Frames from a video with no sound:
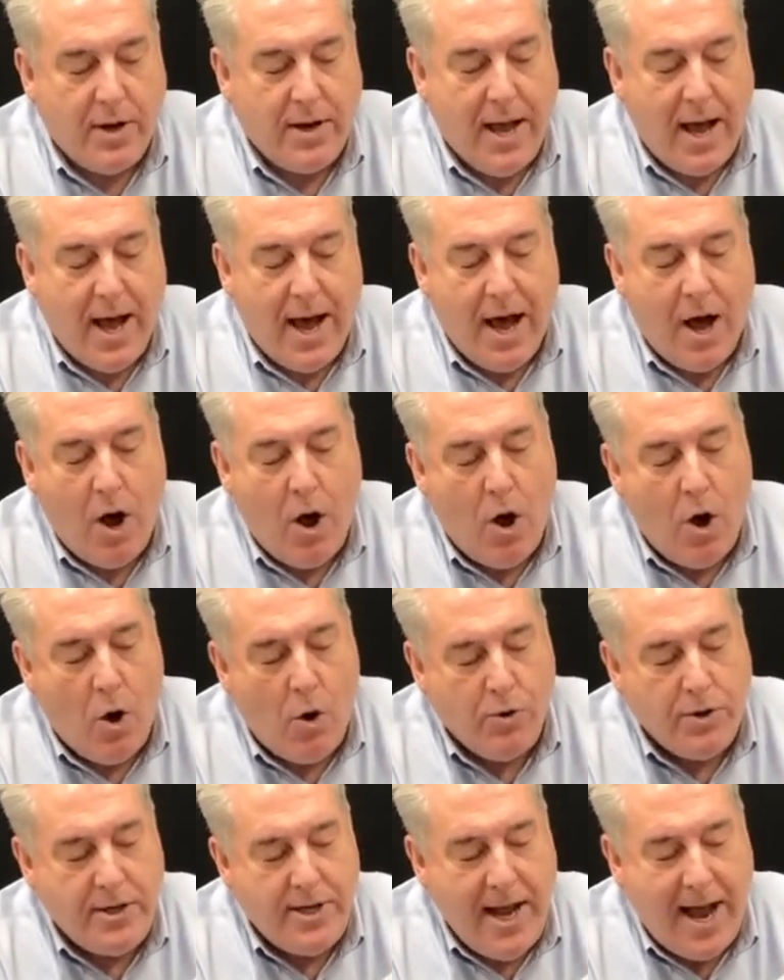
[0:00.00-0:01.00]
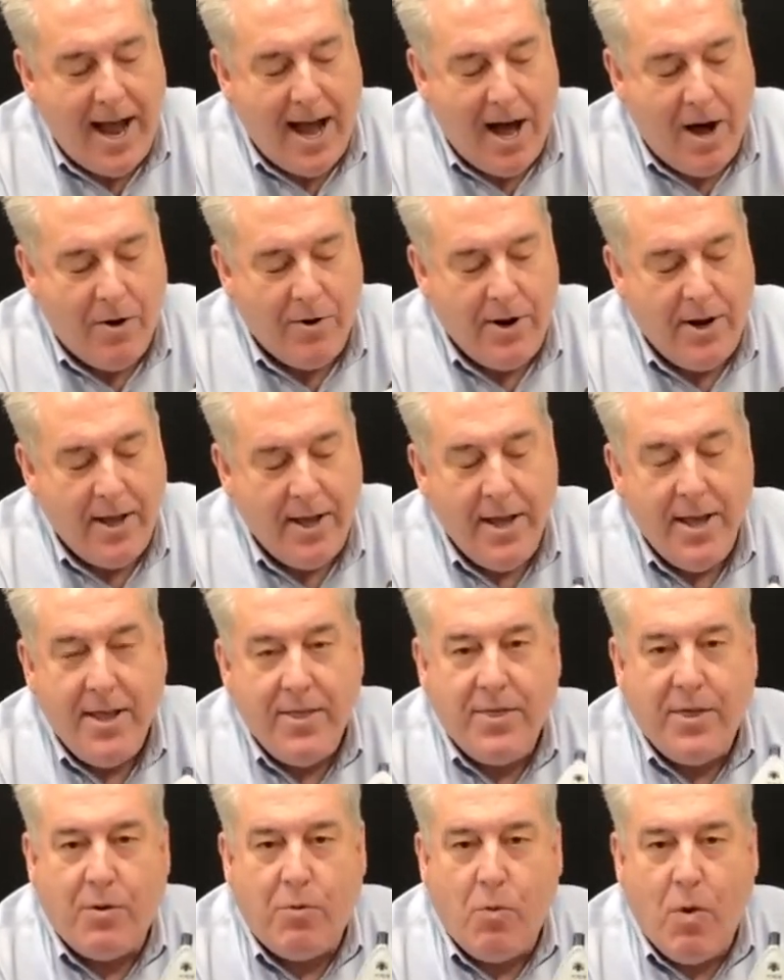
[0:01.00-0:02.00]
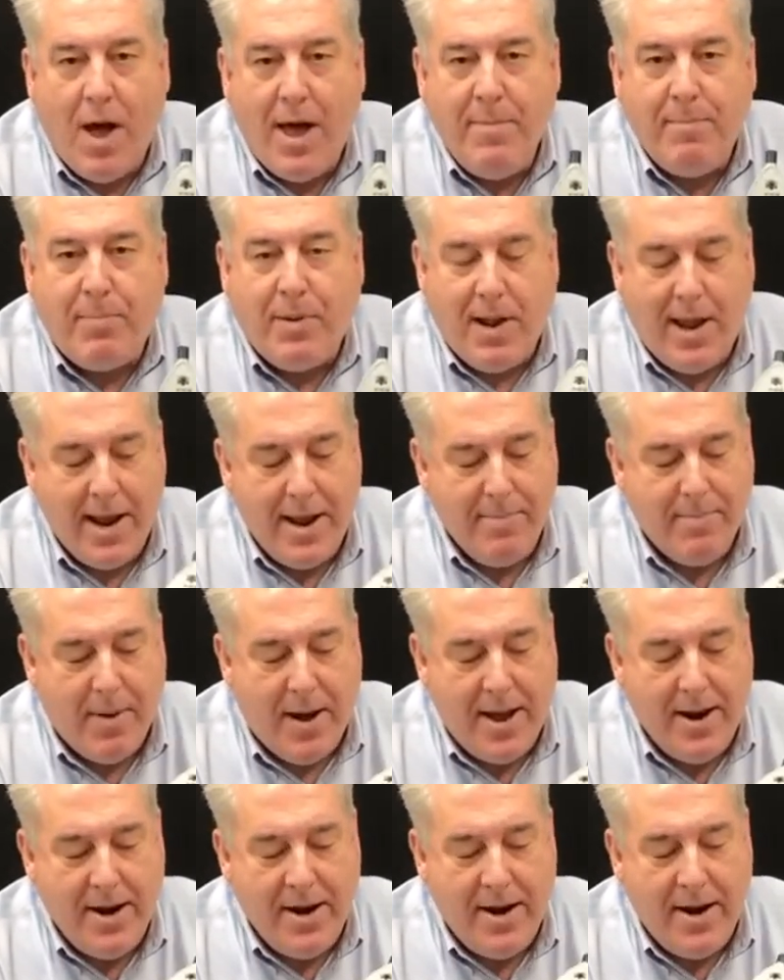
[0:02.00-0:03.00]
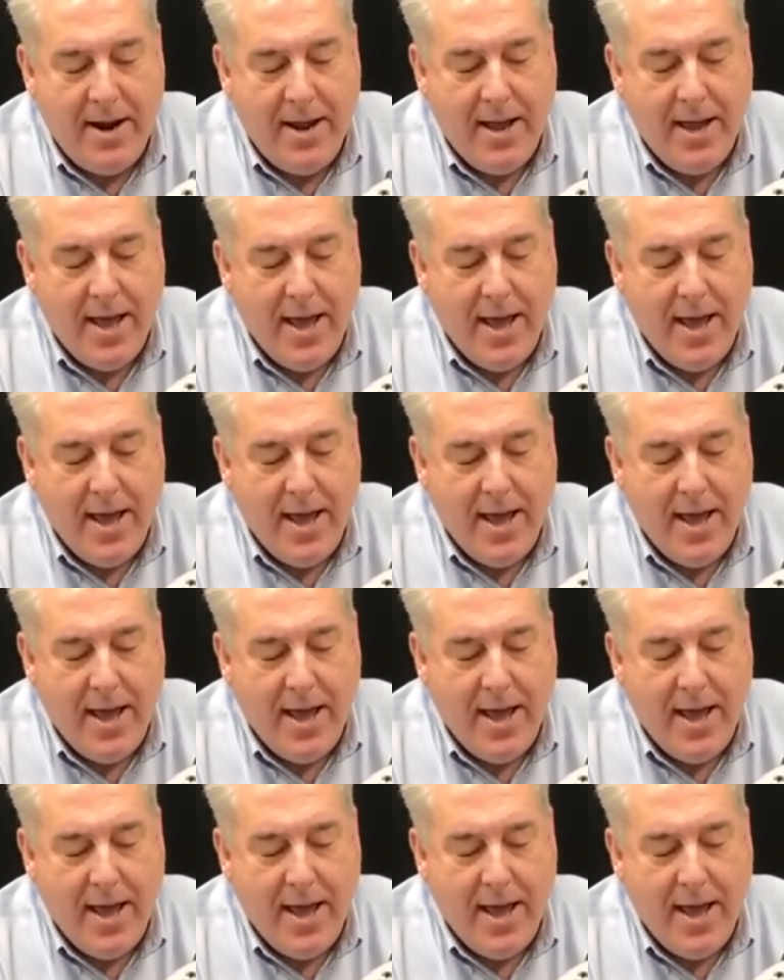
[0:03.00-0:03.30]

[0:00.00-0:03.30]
hold down the run play button